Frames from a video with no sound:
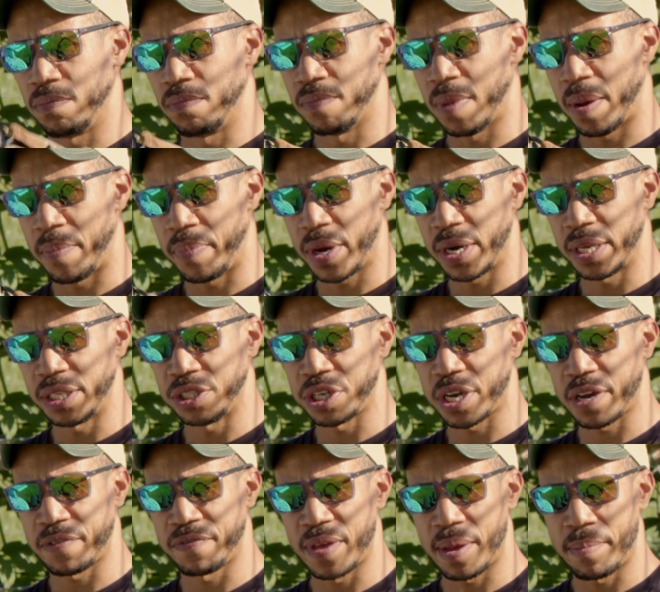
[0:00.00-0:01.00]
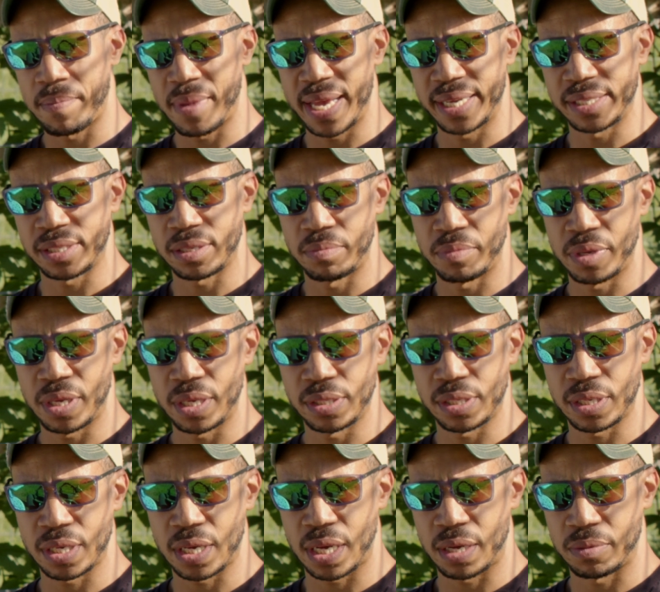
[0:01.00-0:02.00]
my buddy Jeff that makes them,
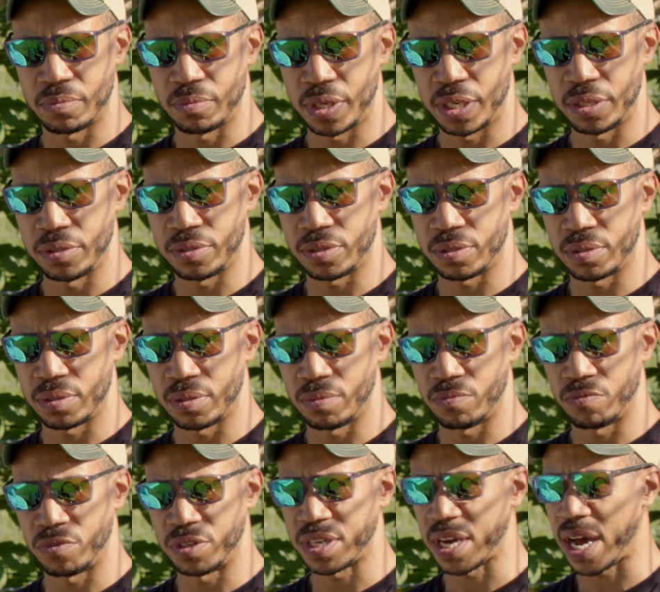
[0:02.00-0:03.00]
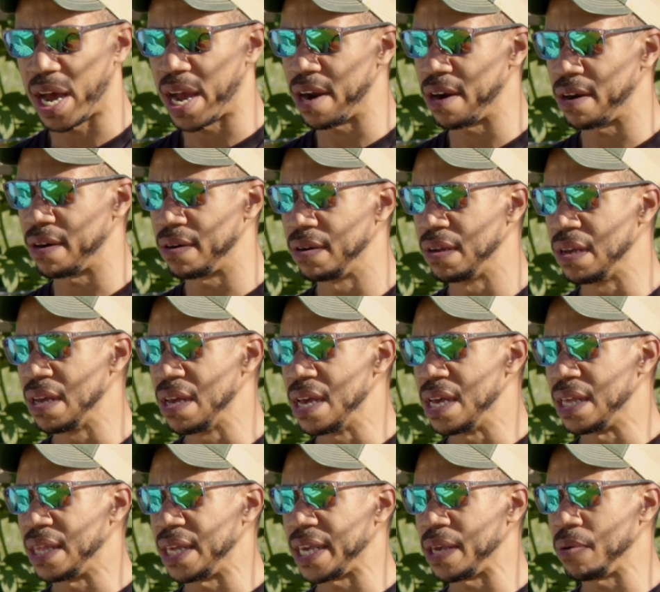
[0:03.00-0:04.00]
he's retired. I
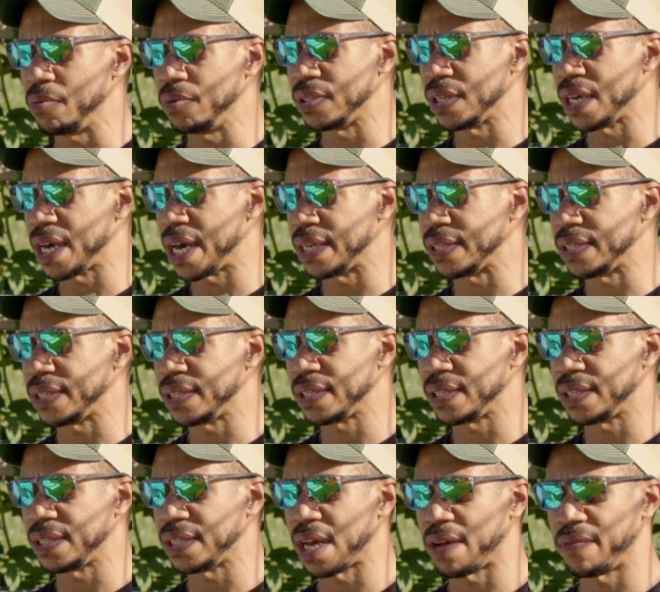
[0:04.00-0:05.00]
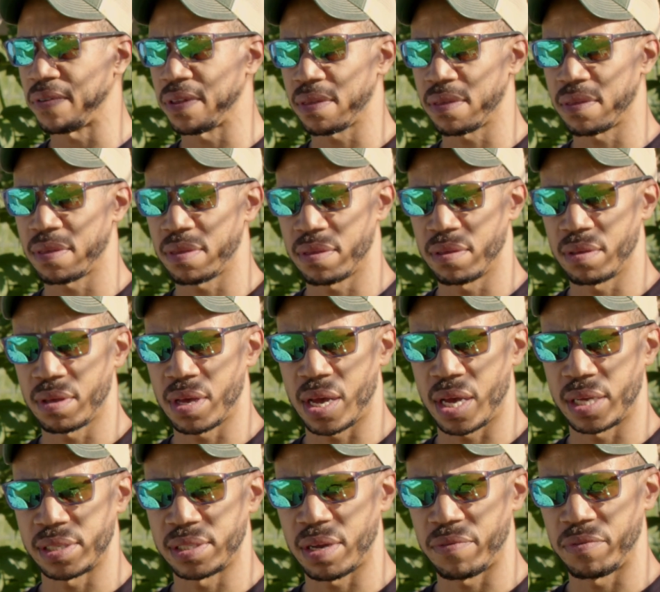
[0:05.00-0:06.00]
think he was at 7th
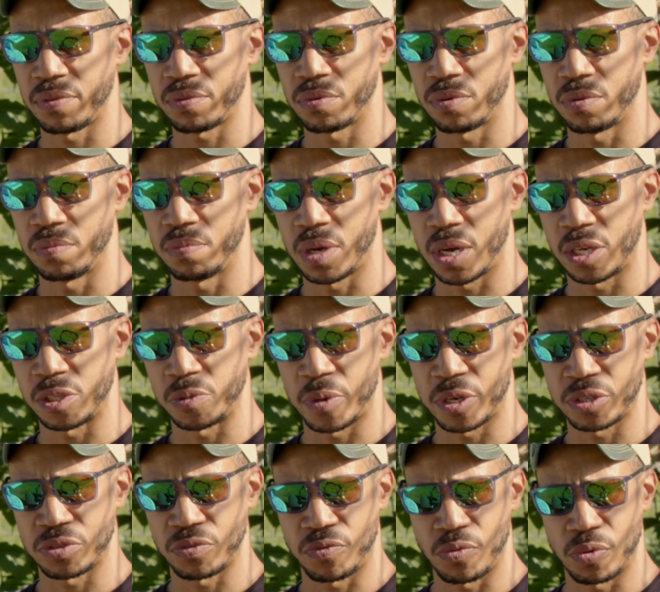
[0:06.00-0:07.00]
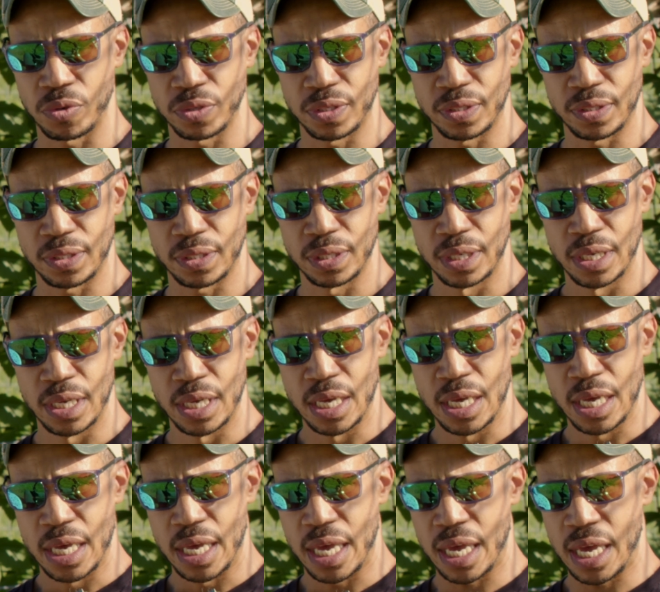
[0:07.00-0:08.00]
Group Special Forces,
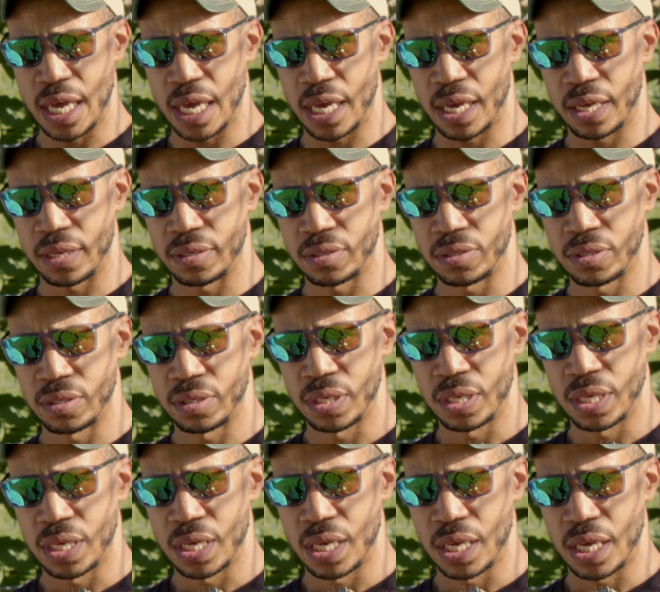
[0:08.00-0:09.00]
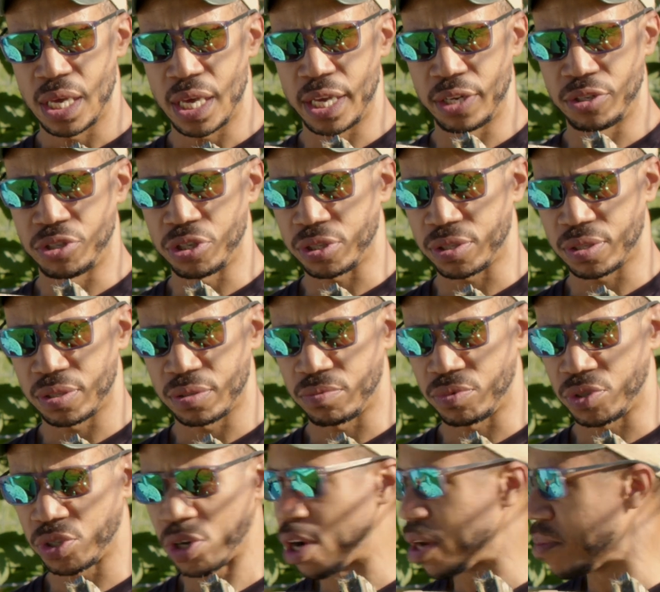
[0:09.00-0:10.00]
and he just
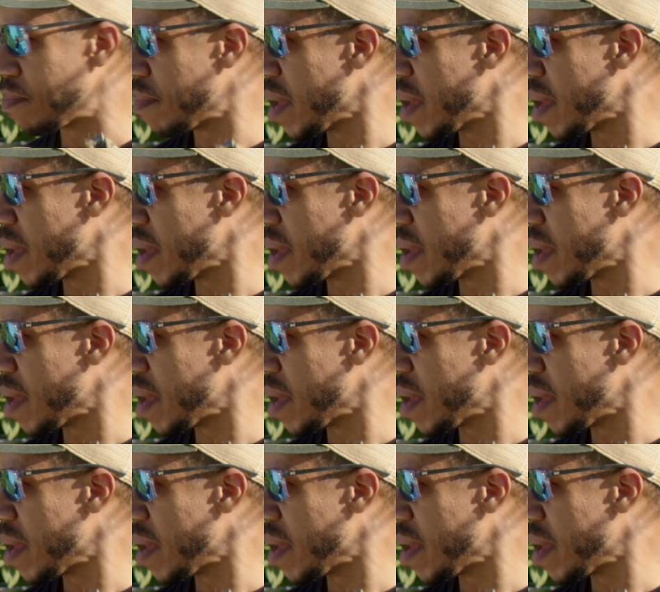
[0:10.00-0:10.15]
started